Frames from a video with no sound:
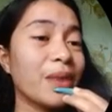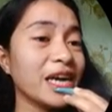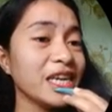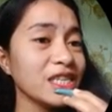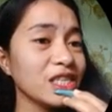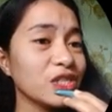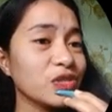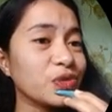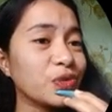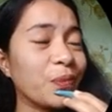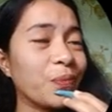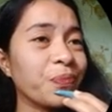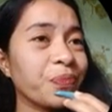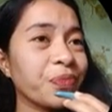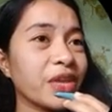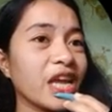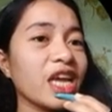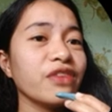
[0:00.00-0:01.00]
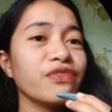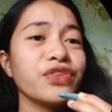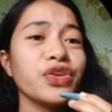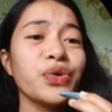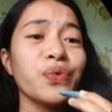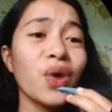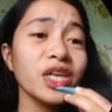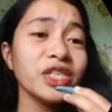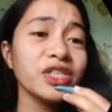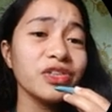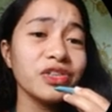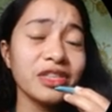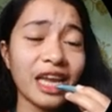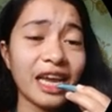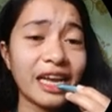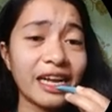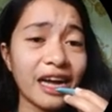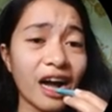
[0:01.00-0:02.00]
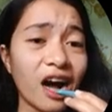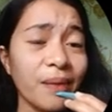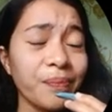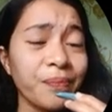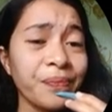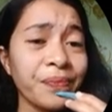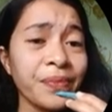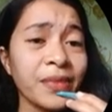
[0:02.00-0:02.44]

BISU, If you want to take up